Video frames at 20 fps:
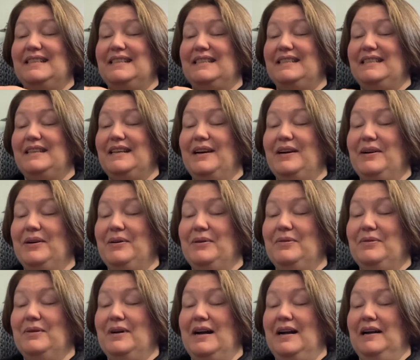
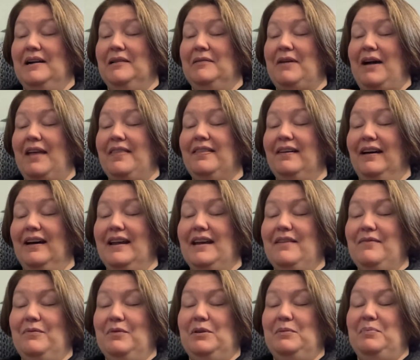thought
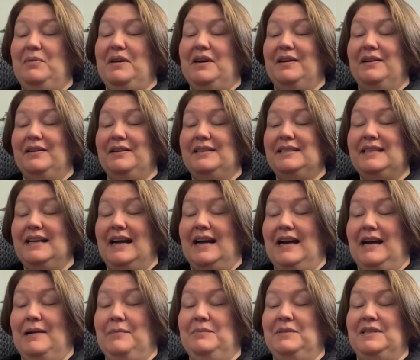it would be a good
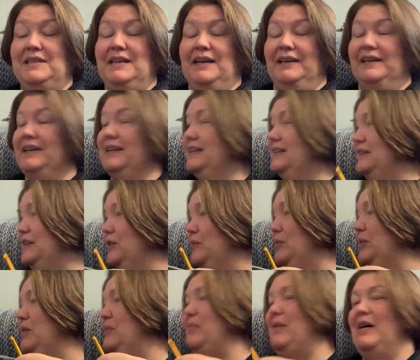time to tell you a little
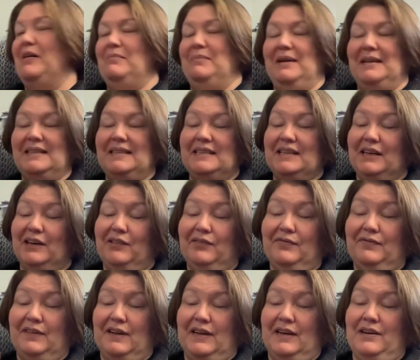bit about myself.
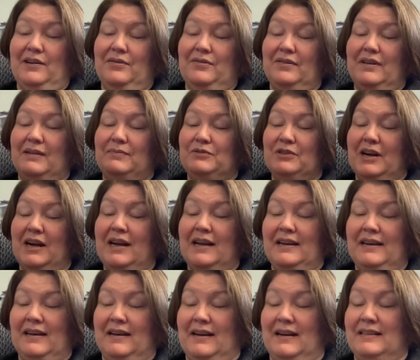I know I'm
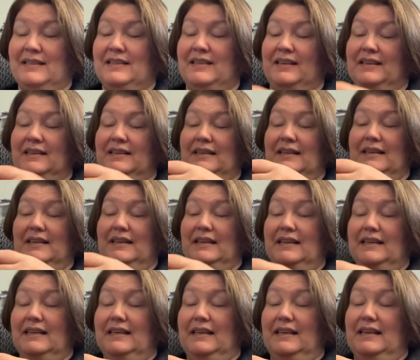trying not to
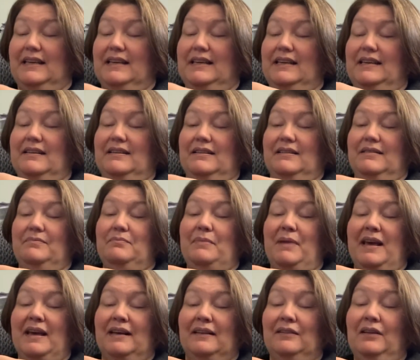
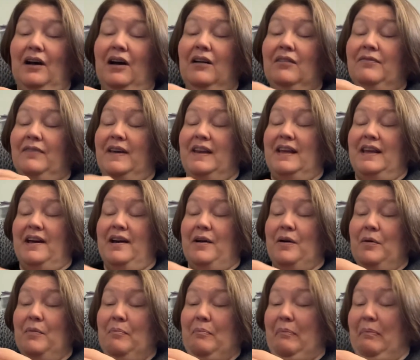make a long
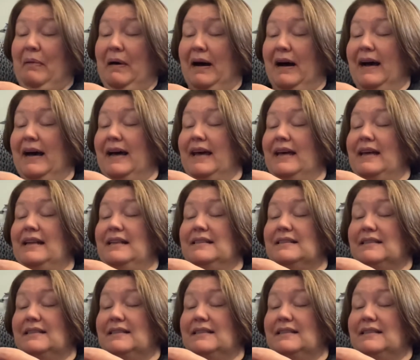video, but